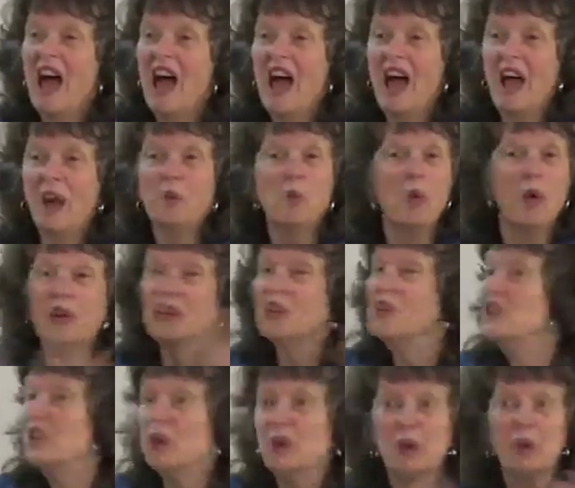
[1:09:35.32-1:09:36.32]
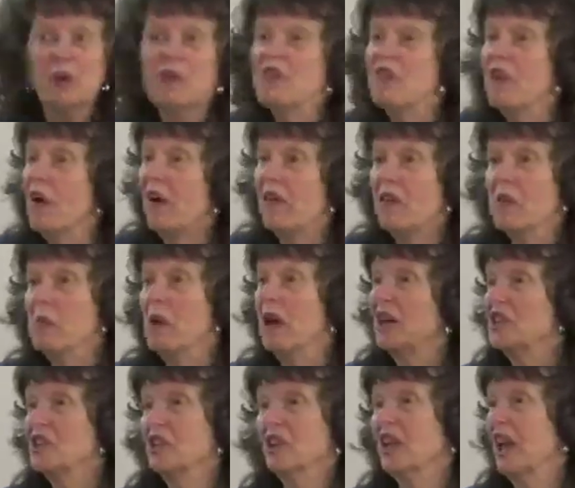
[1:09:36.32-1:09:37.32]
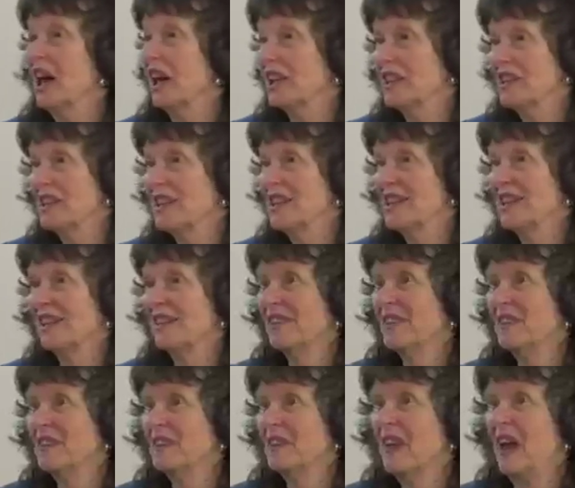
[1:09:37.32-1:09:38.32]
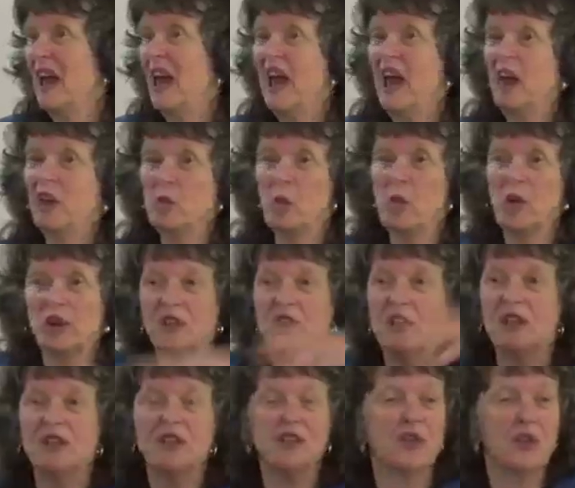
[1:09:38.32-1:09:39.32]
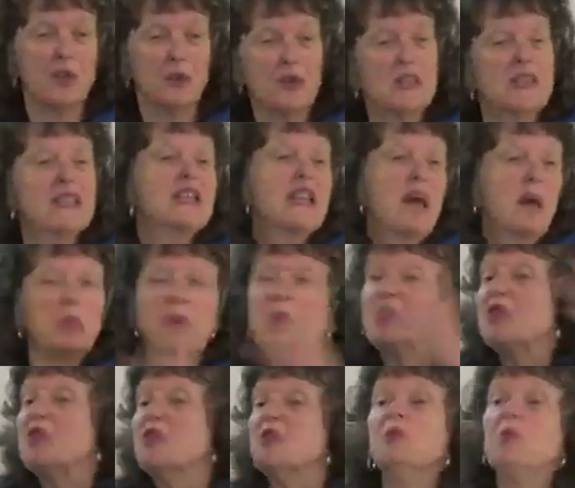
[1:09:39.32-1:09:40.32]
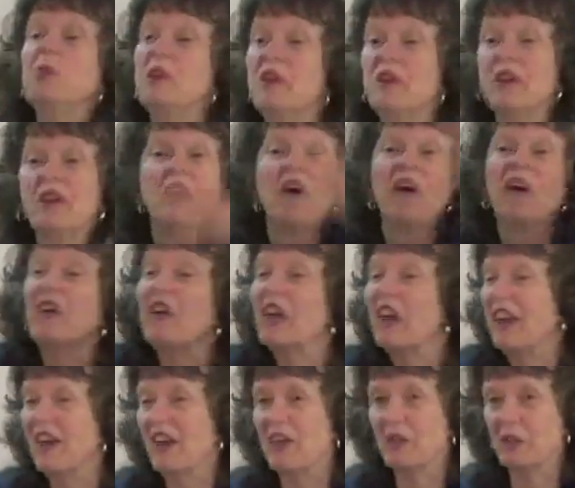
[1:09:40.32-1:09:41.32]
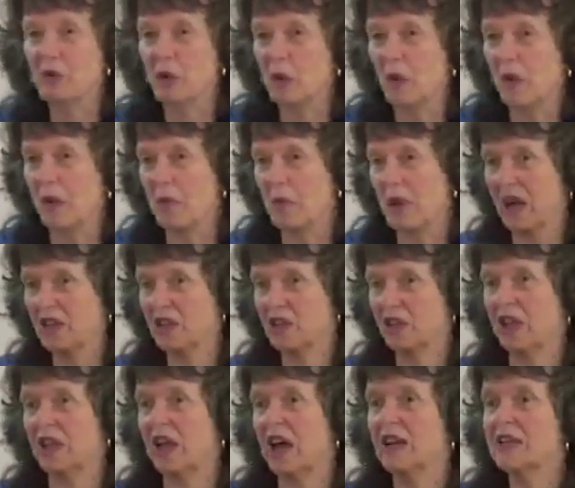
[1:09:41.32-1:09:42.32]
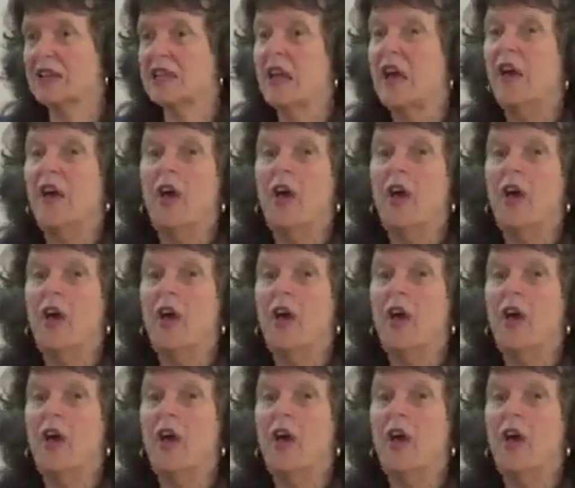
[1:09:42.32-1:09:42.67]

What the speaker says: and wanted to unify the martial arts and wanted to establish superiority over all the martial arts.